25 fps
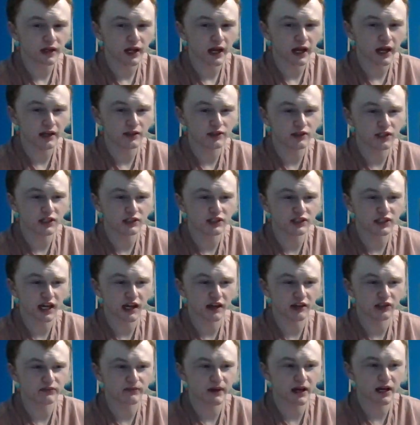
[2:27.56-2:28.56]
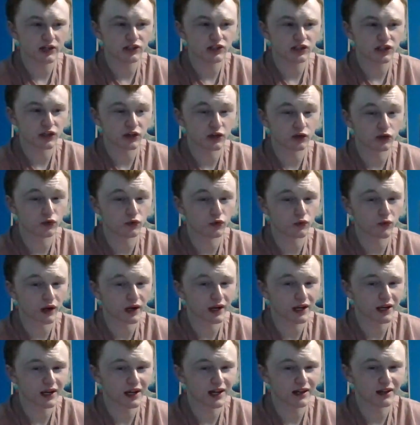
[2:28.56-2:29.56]
AJ Styles match and a
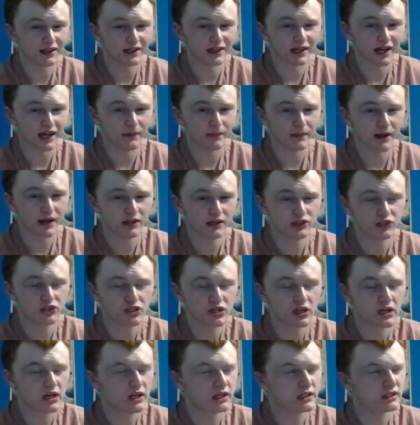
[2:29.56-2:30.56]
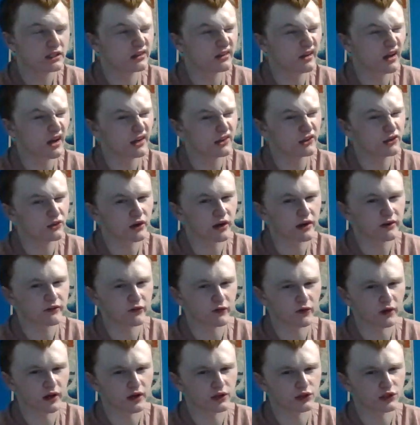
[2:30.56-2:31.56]
great LA Knight match. Not great
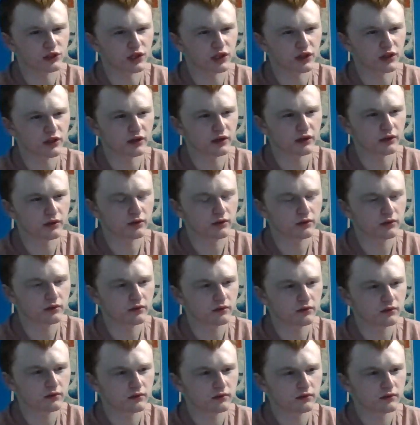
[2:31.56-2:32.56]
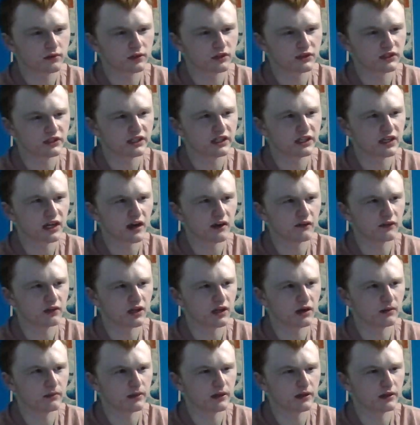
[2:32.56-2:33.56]
for AJ, though, because he can have a
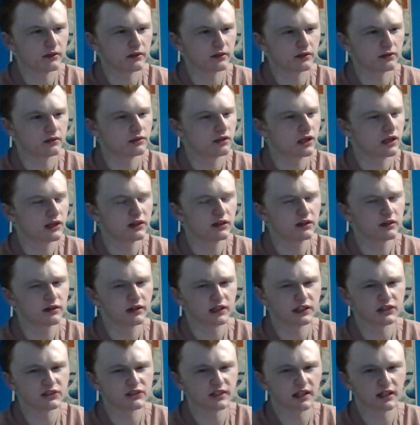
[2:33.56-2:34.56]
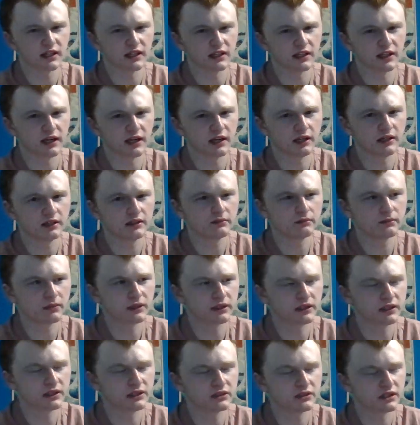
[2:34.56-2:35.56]
lot better. Nothing against LA Knight,
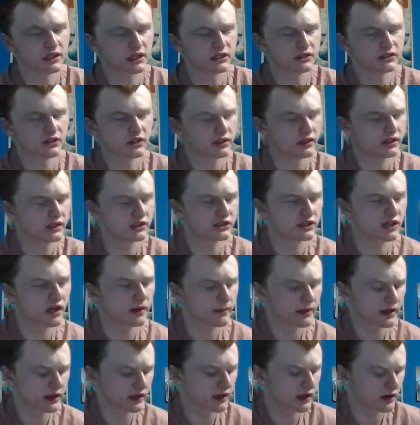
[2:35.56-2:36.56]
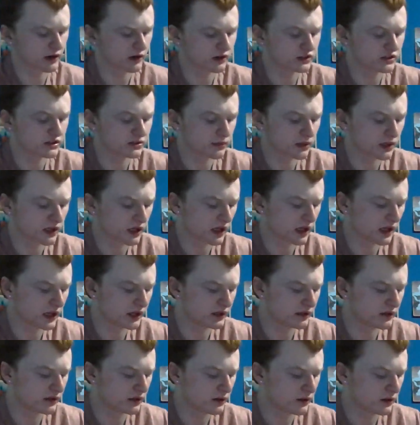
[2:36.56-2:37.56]
but his gimmick carries him a lot.